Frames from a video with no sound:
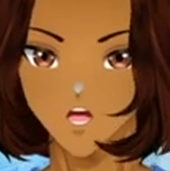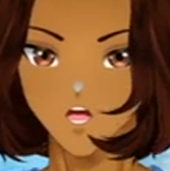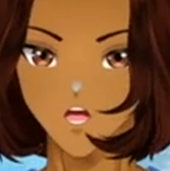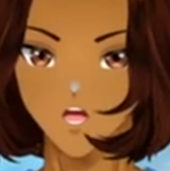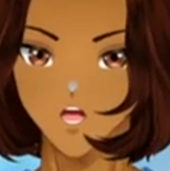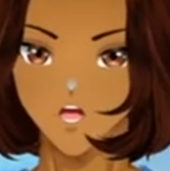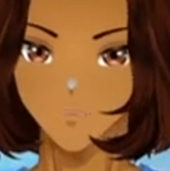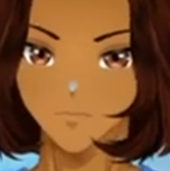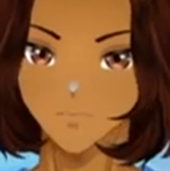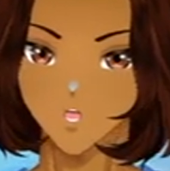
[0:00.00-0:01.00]

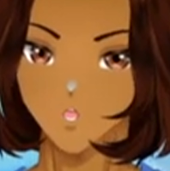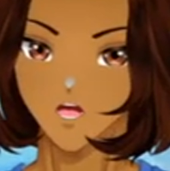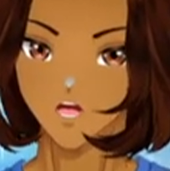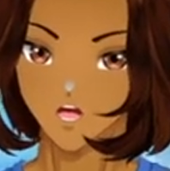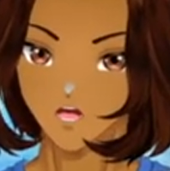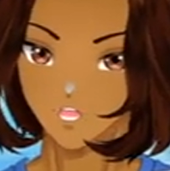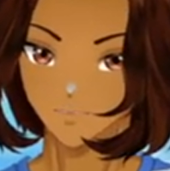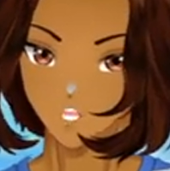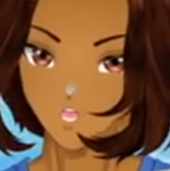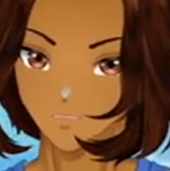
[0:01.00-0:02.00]
So with that,
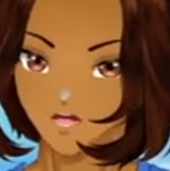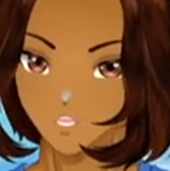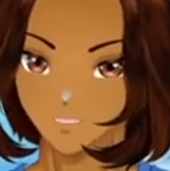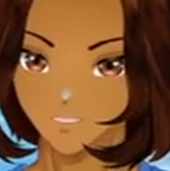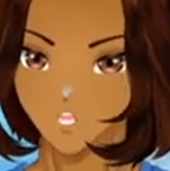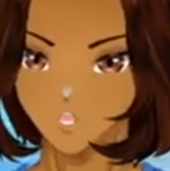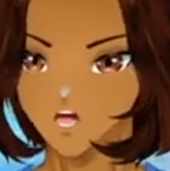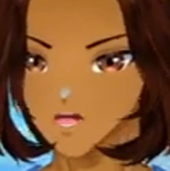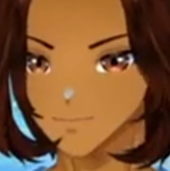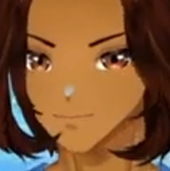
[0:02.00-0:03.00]
actually, that should do it. We
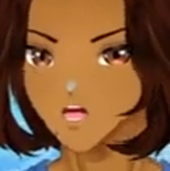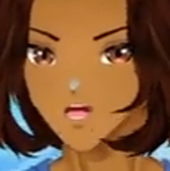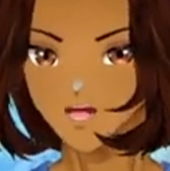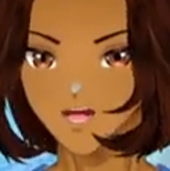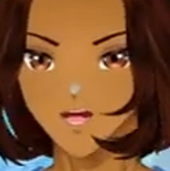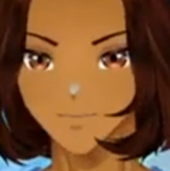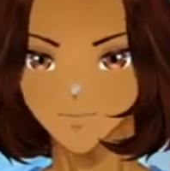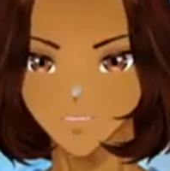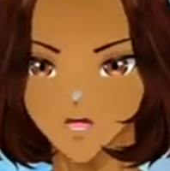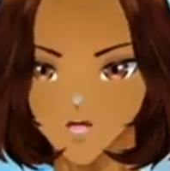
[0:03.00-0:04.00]
have also had enough
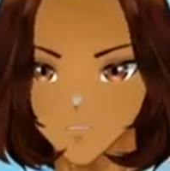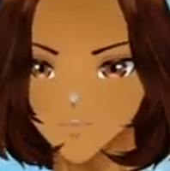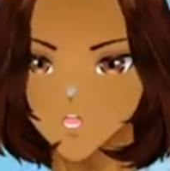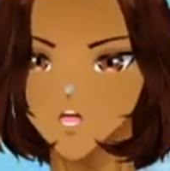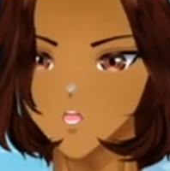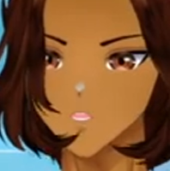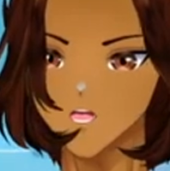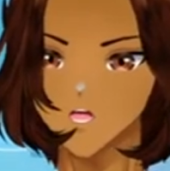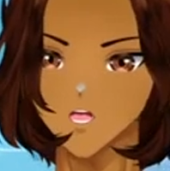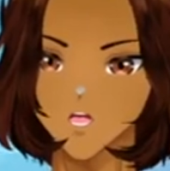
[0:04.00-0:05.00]
time for
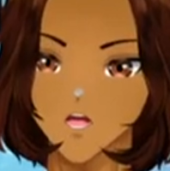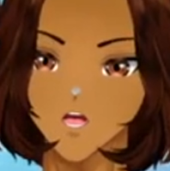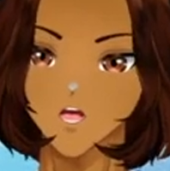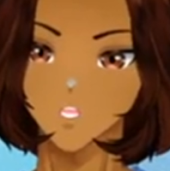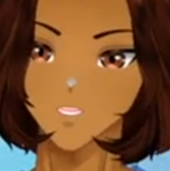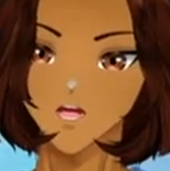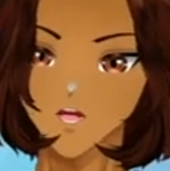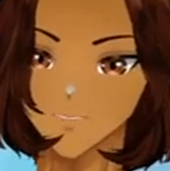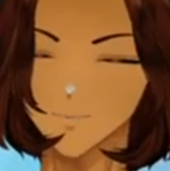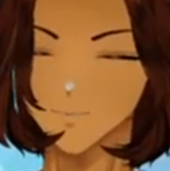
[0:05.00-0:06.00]
the
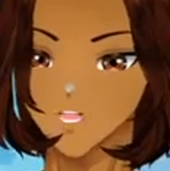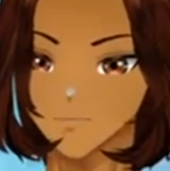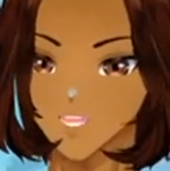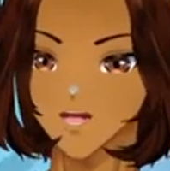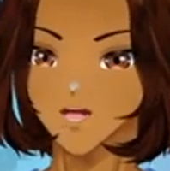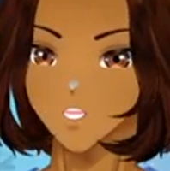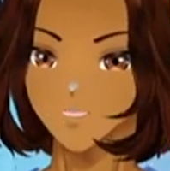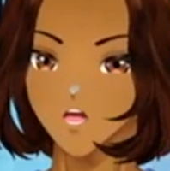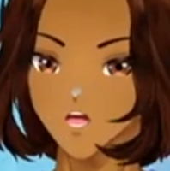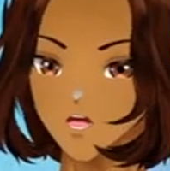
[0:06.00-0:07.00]
Eldritch Gem.
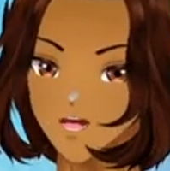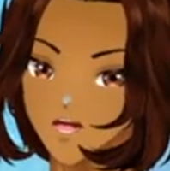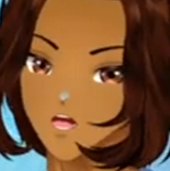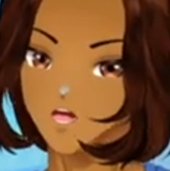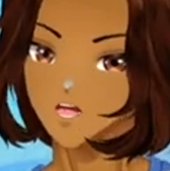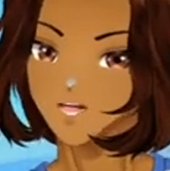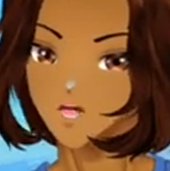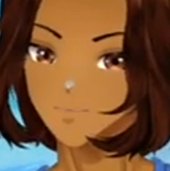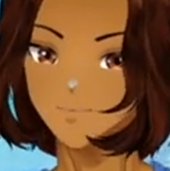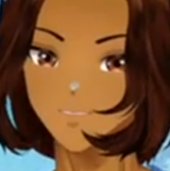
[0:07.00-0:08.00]
So,
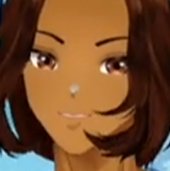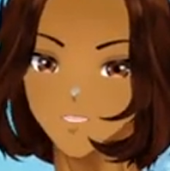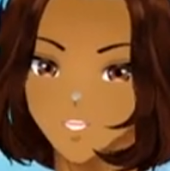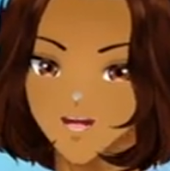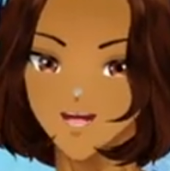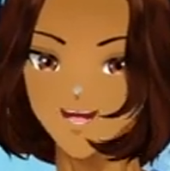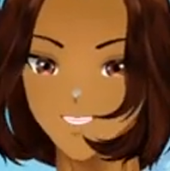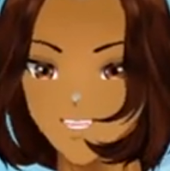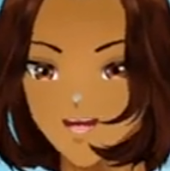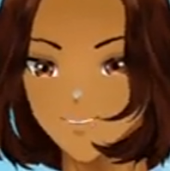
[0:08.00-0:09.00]
Seth, you're gonna get
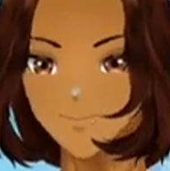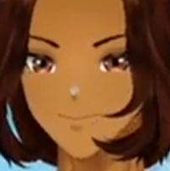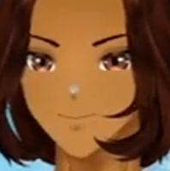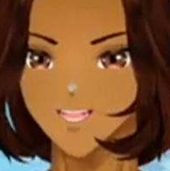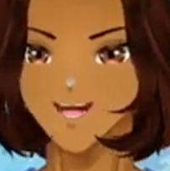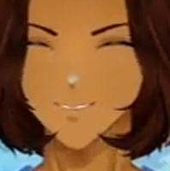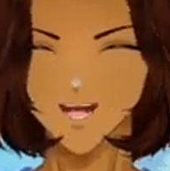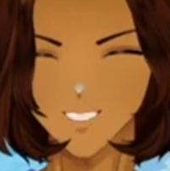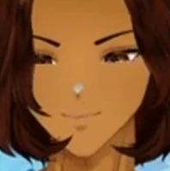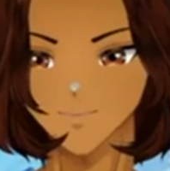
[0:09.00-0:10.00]
the Eldritch Gem. It has
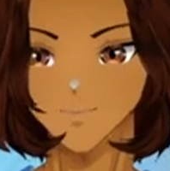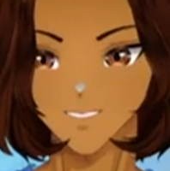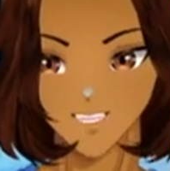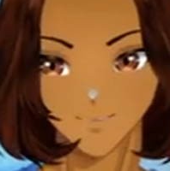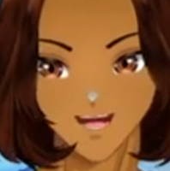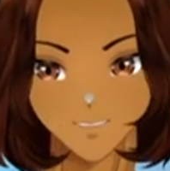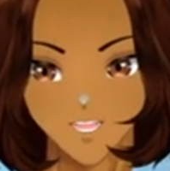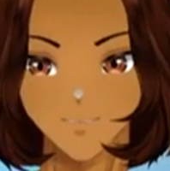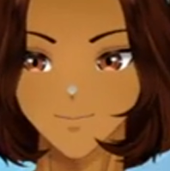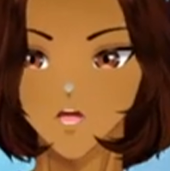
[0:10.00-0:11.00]
gone to you.
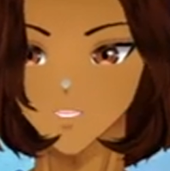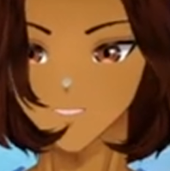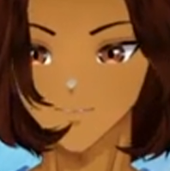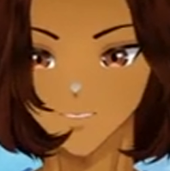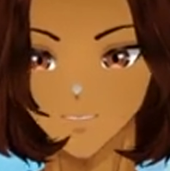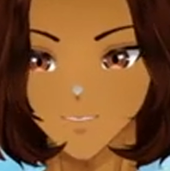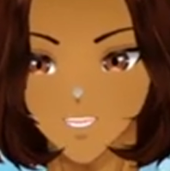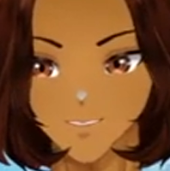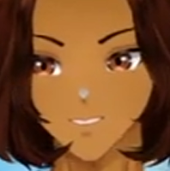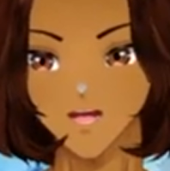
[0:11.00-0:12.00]
Congratulations. Hope you two
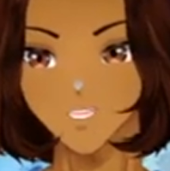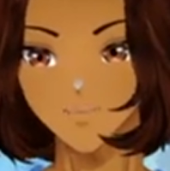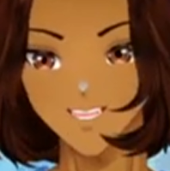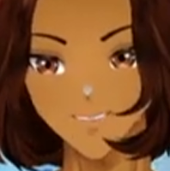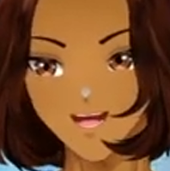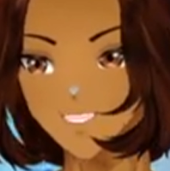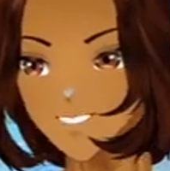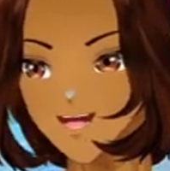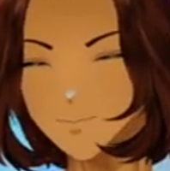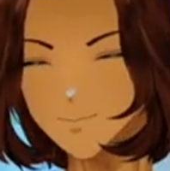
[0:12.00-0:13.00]
continue to have fantastic
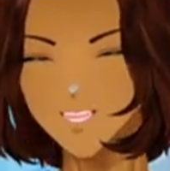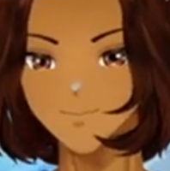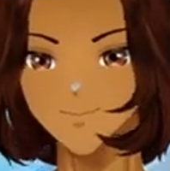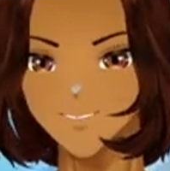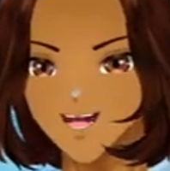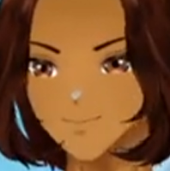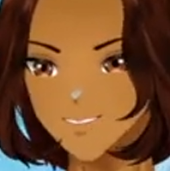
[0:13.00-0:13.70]
conversations together.